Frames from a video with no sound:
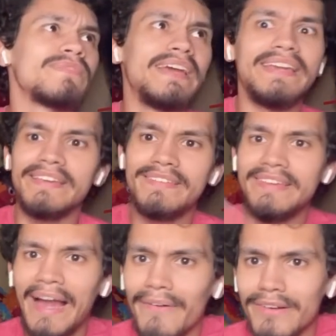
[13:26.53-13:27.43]
a
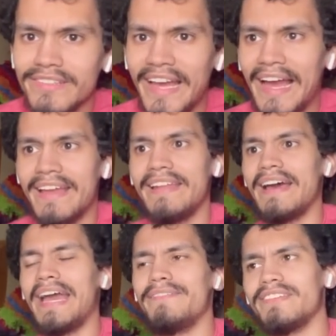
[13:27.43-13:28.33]
counter attack and
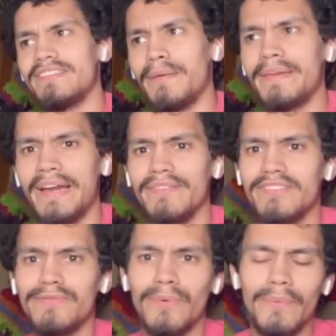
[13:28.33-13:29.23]
I have the sub
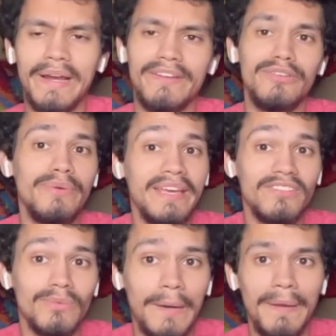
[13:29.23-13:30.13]
counts for where you can't
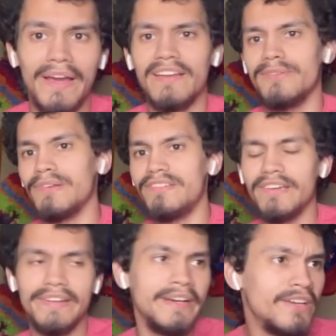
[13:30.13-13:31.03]
swap out. I could do a
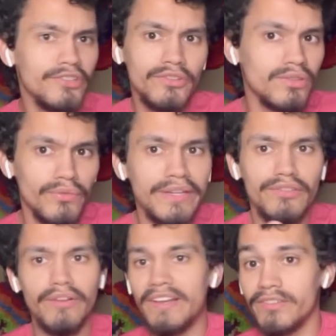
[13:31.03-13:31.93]
Jiren 3
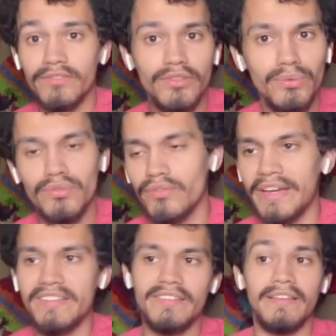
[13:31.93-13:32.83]
strikes or 2
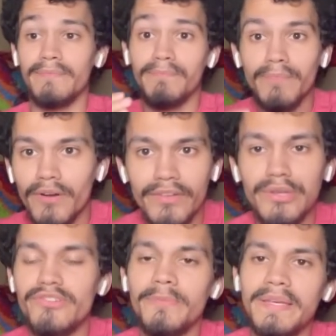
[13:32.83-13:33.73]
strikes and murder
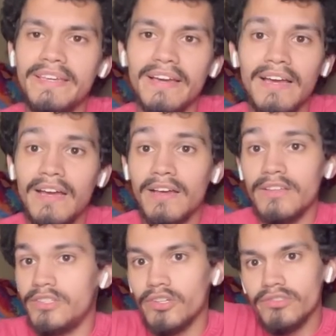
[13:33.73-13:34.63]
UGB.
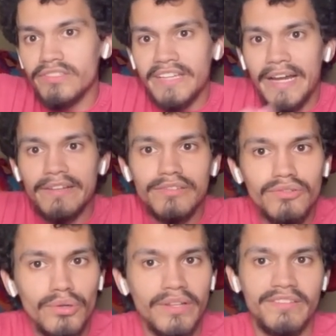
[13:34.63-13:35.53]
You're just kind of
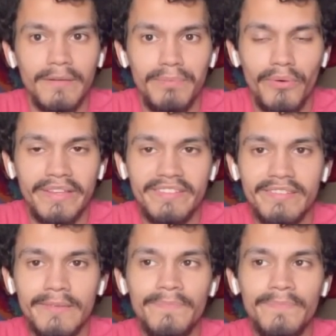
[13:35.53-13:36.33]
screwed at some points.